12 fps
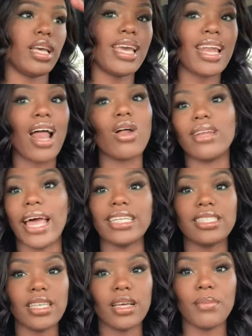and I don't
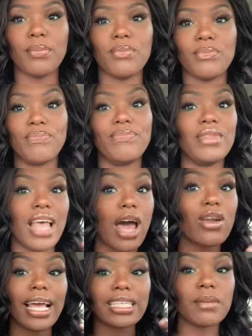like to
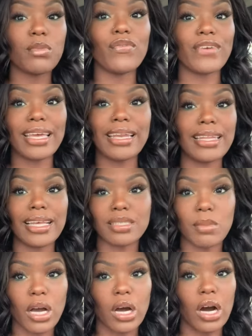move in unless
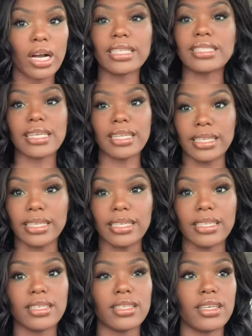my car is
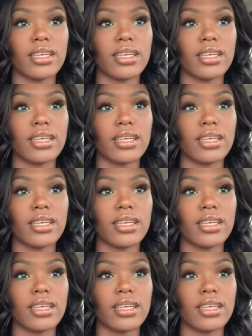clean.